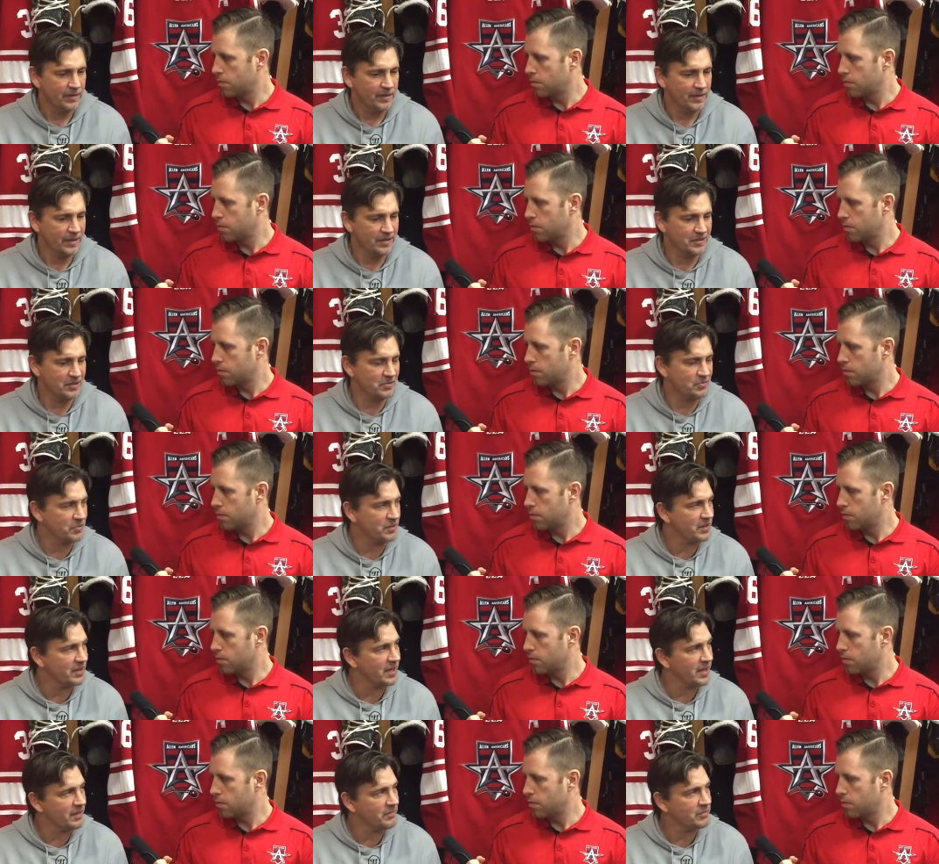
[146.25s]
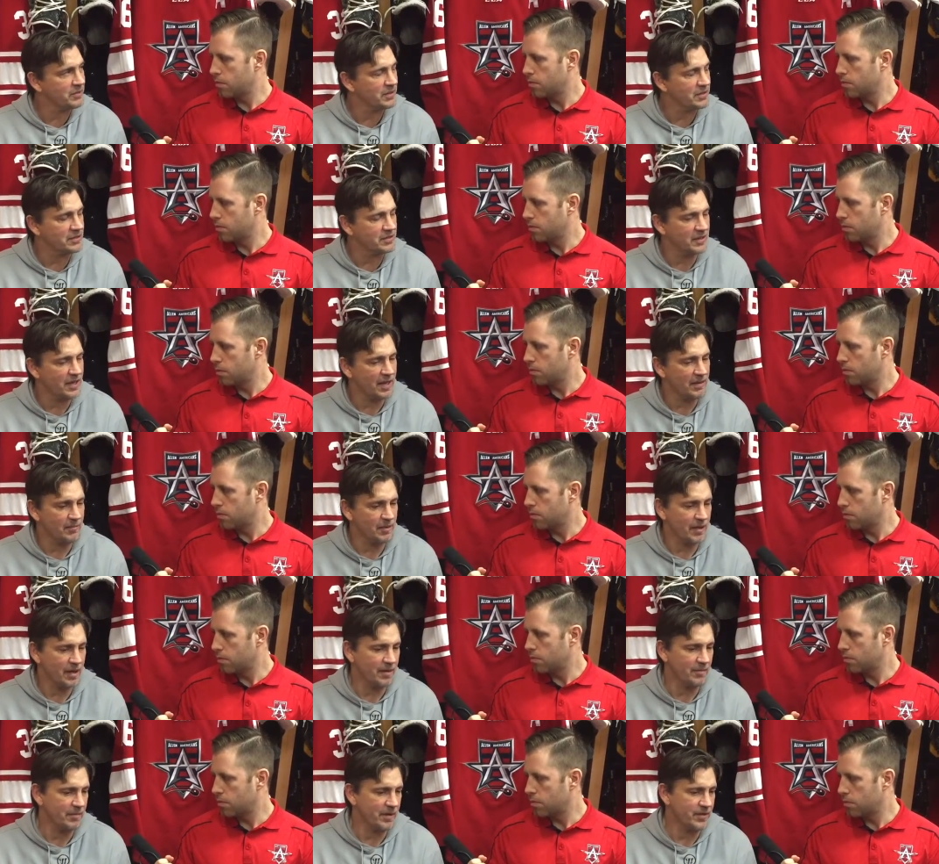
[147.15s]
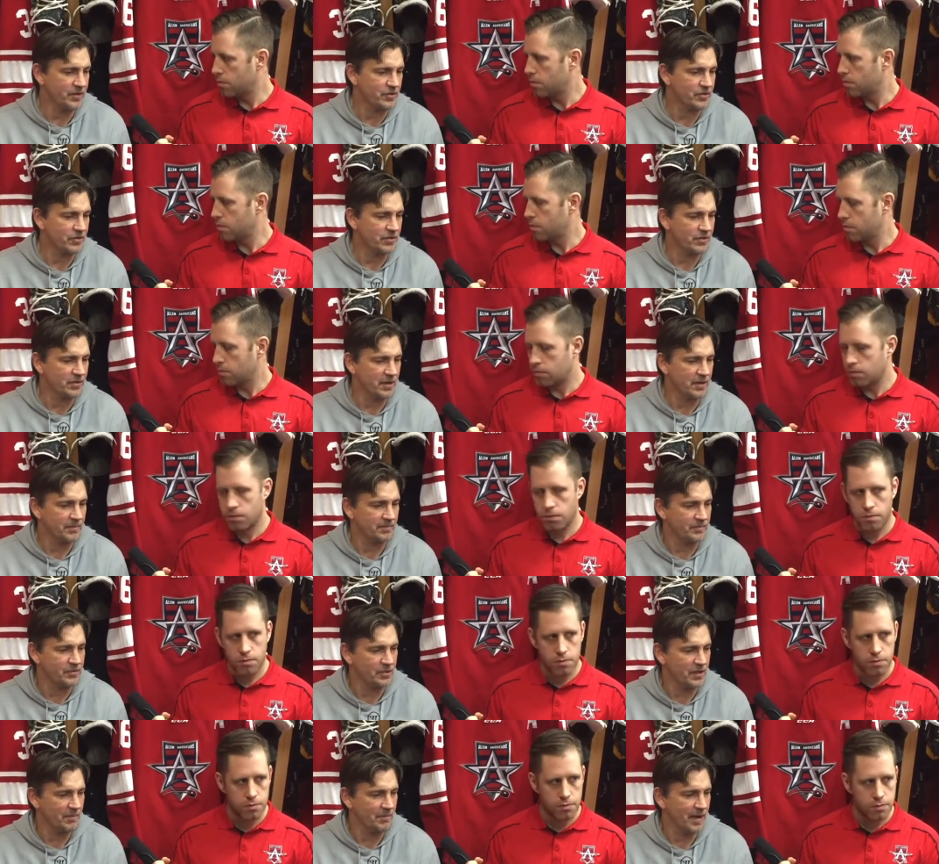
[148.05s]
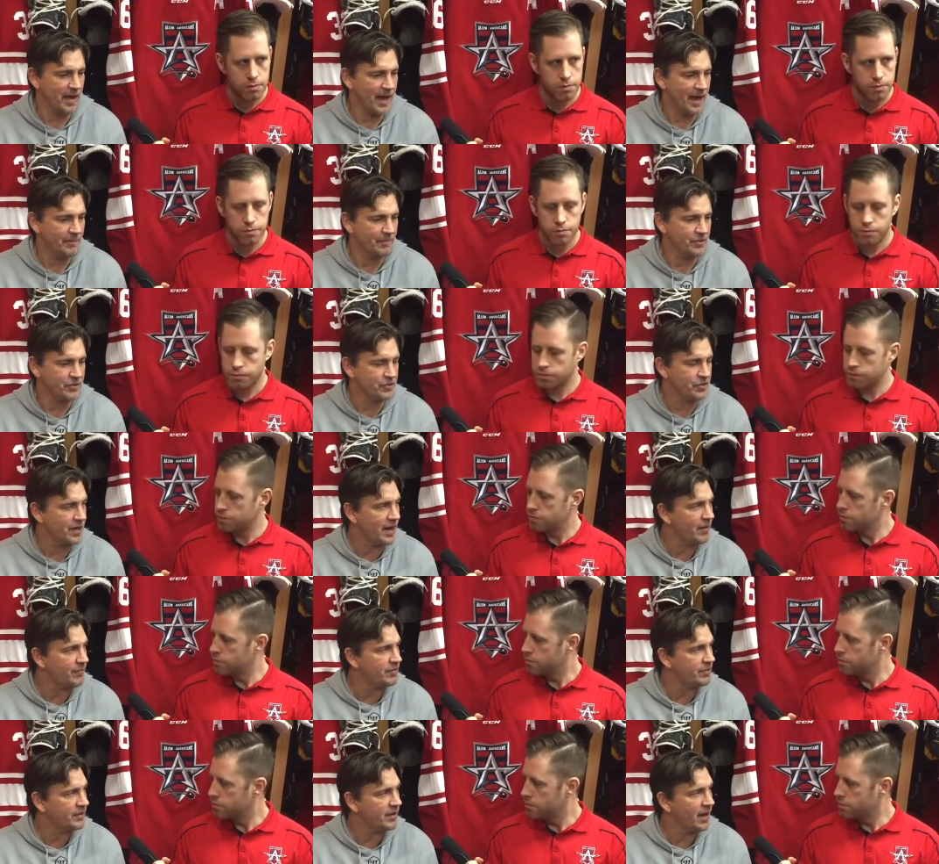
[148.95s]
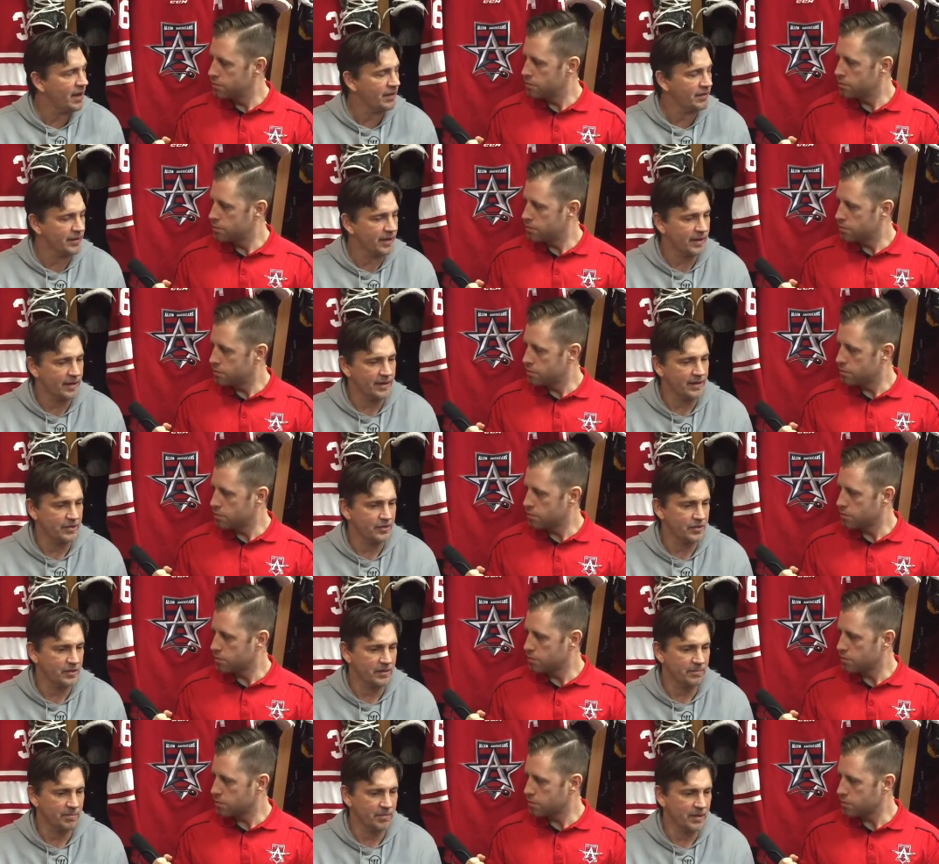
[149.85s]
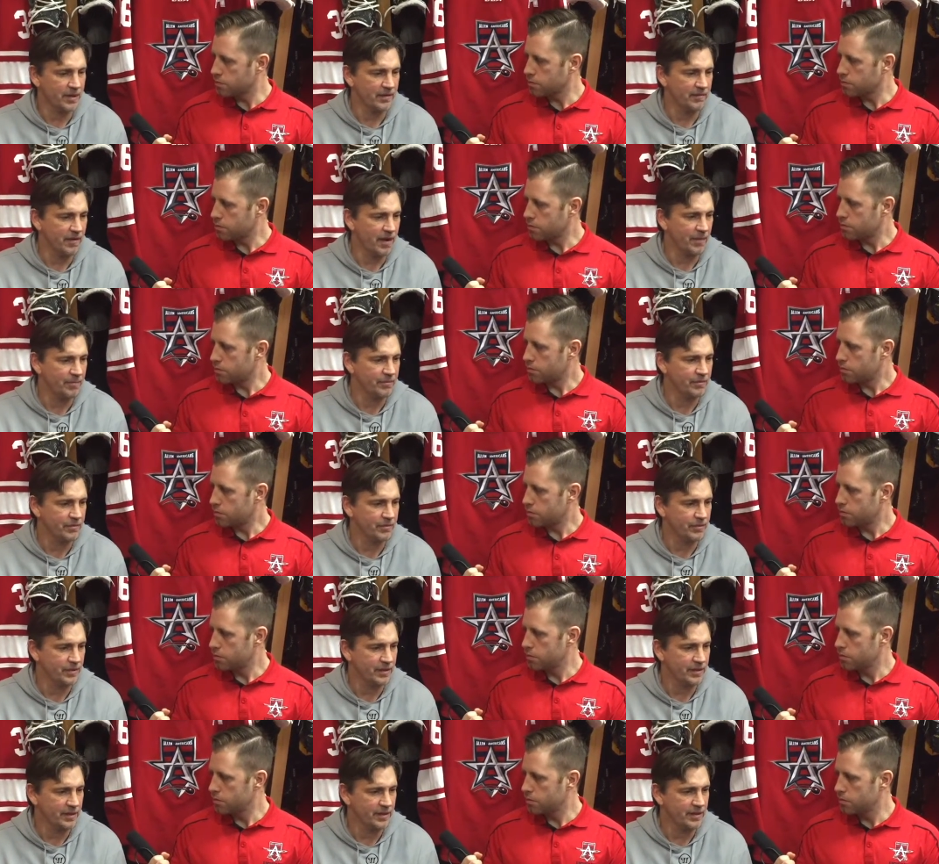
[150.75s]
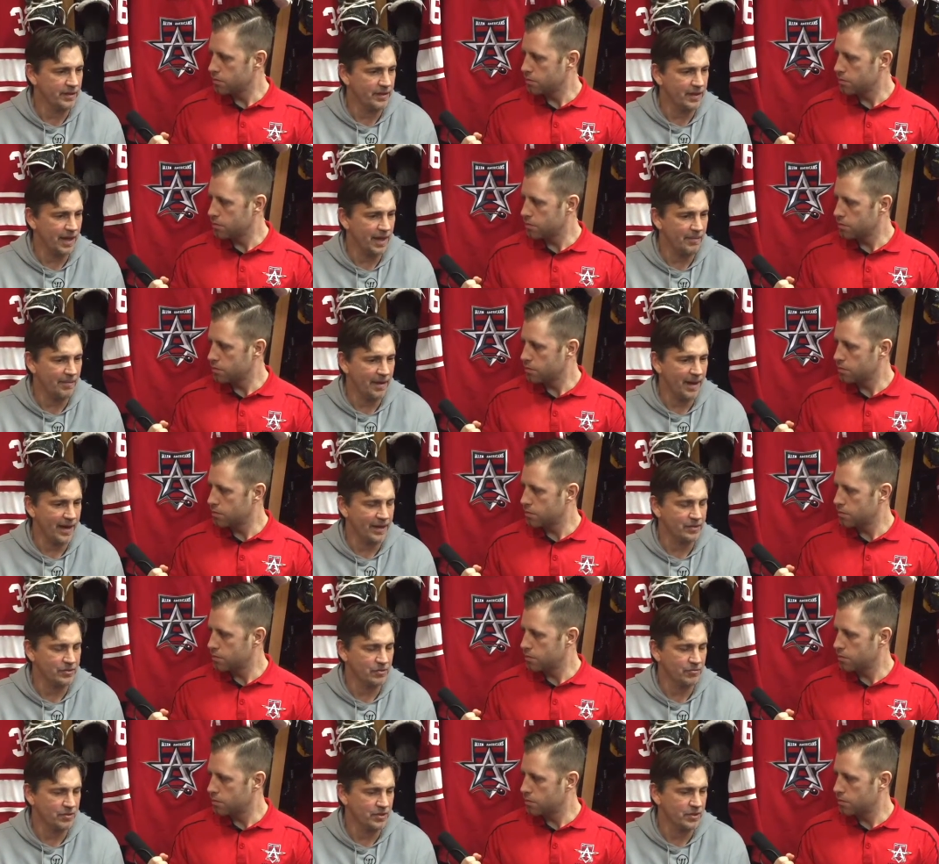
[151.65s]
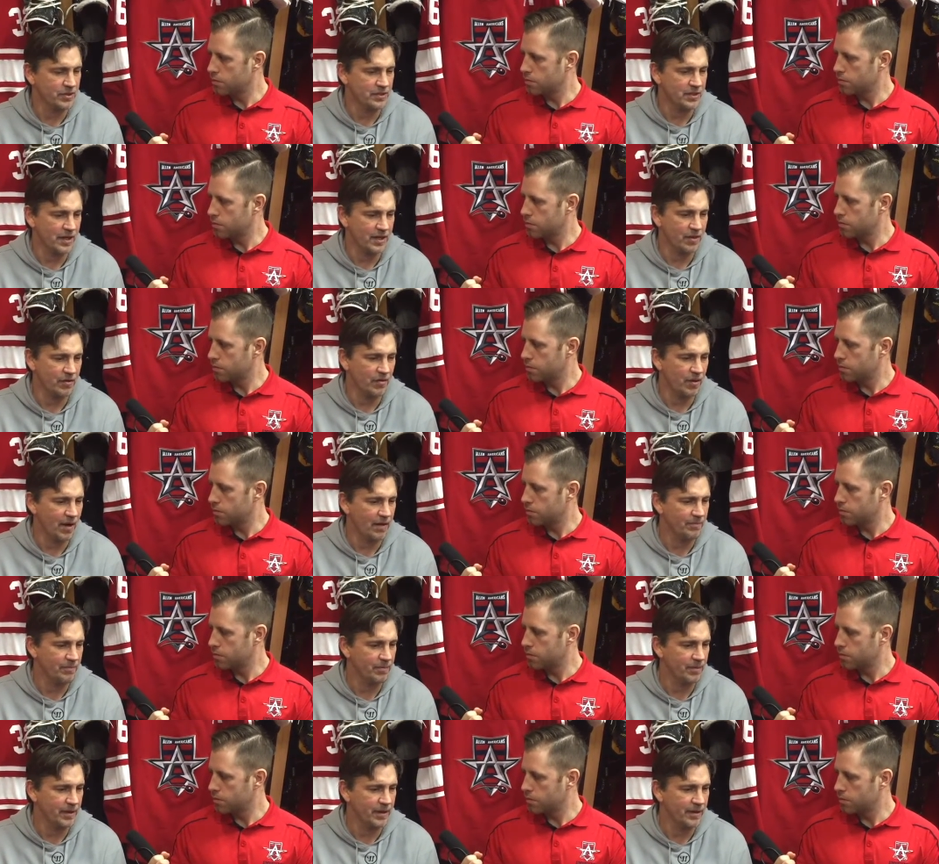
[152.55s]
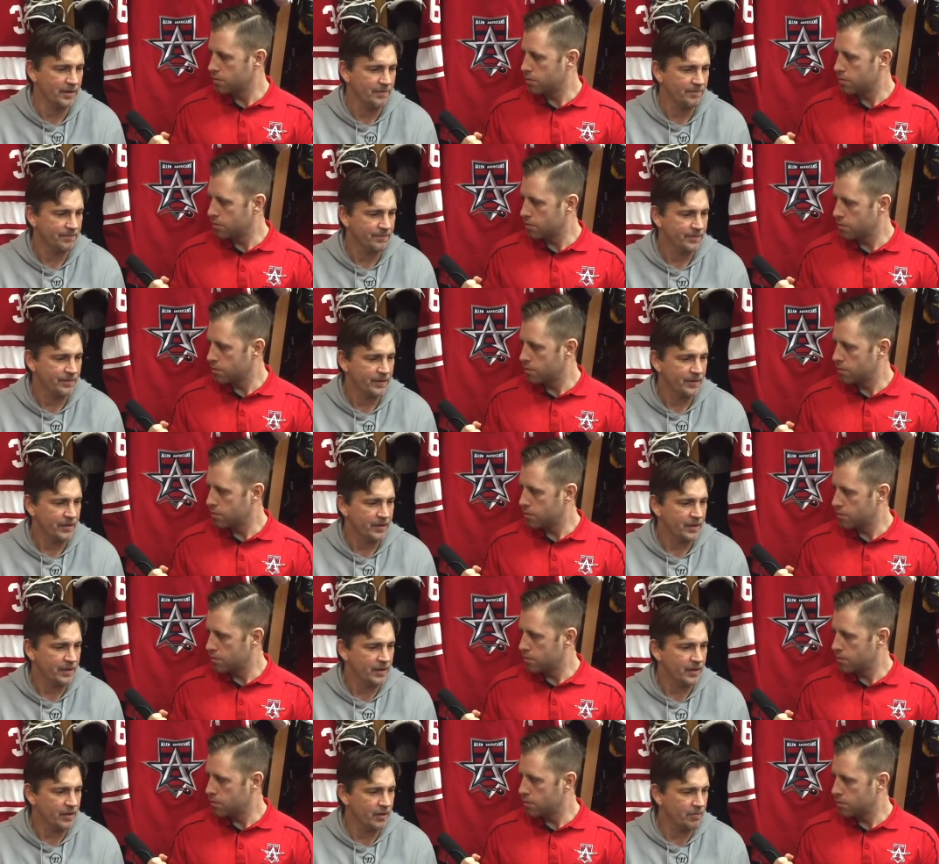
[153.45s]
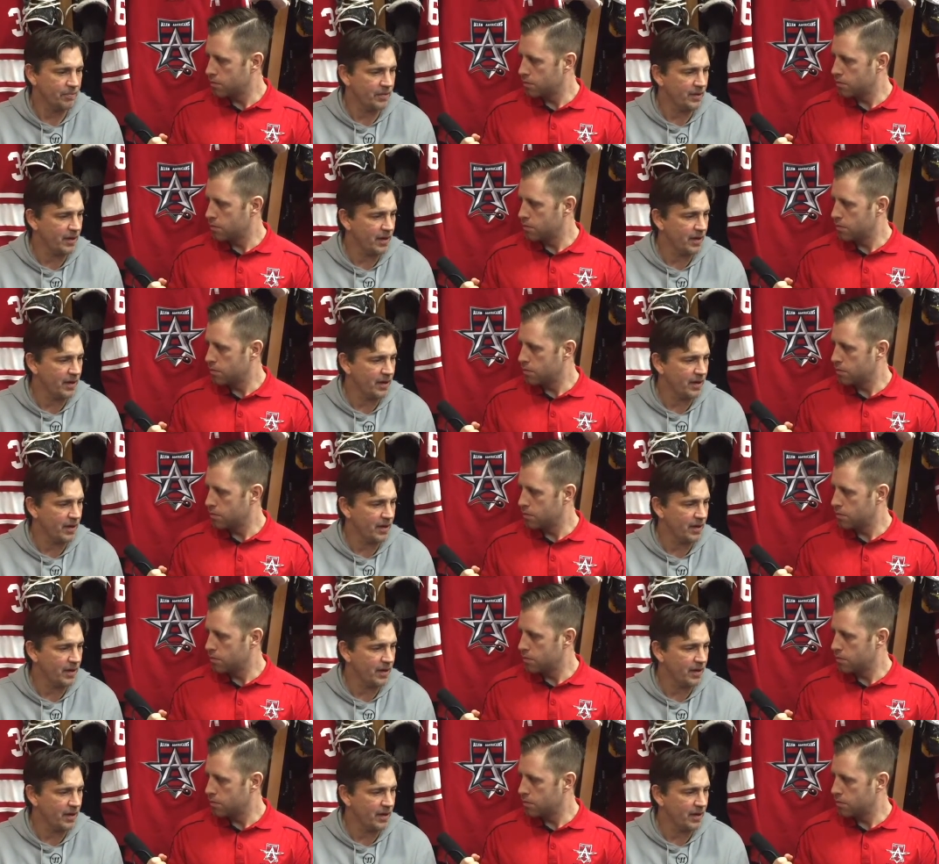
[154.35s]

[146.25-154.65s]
Speaker 1: it's three games of the same. You got to make sure that something happens. You're not retaliating because you get plenty of opportunity to get the guy back. So we just got to go out and play, you know, play